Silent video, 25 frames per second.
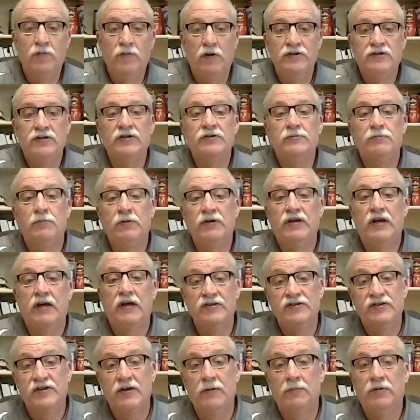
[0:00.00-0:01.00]
just
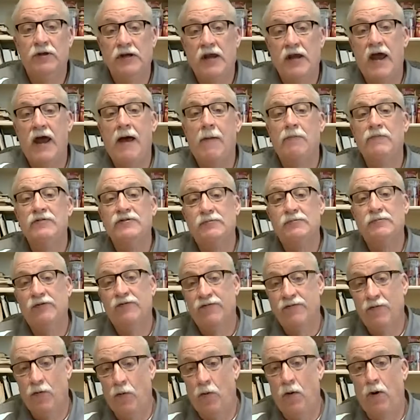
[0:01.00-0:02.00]
because something happens
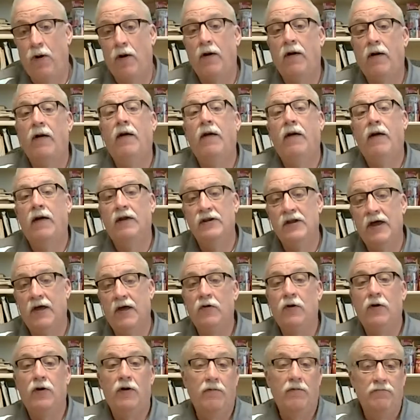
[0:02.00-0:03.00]
before
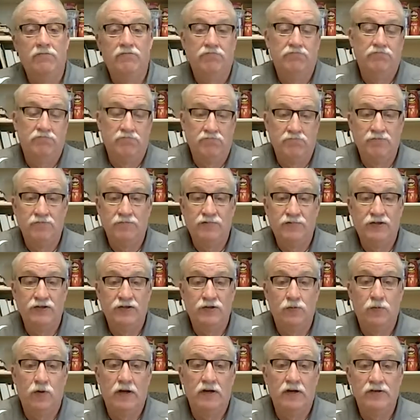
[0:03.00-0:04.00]
another
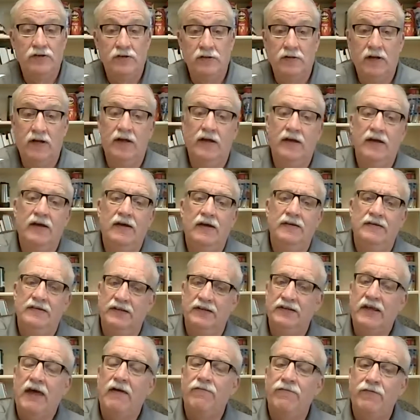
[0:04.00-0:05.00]
situation,
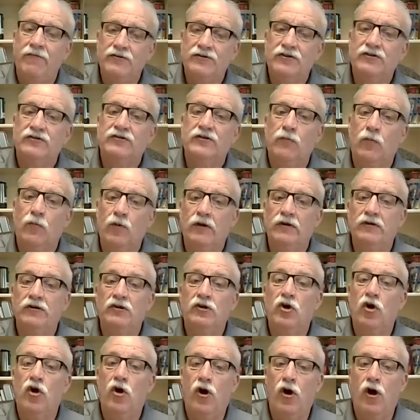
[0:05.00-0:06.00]
that first one
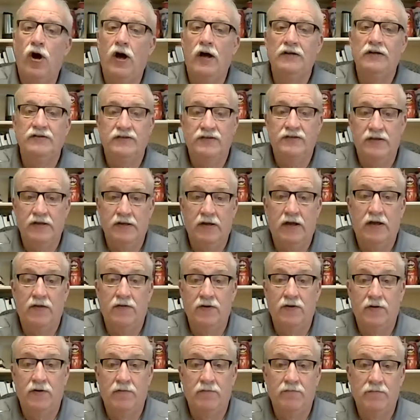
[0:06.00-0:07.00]
caused the
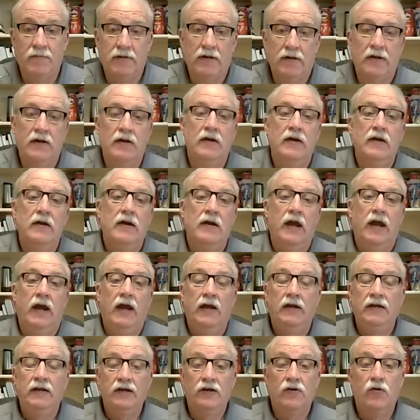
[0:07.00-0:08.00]
other.
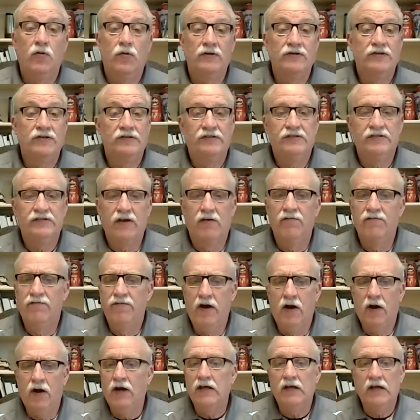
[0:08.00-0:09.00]
And of course, this is a
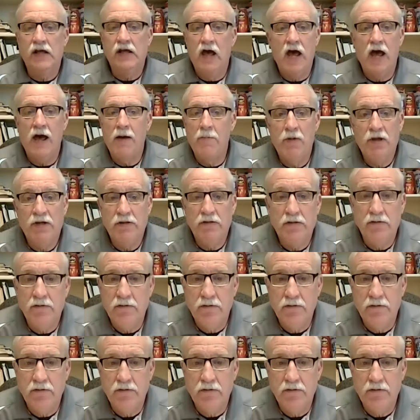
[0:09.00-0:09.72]
very common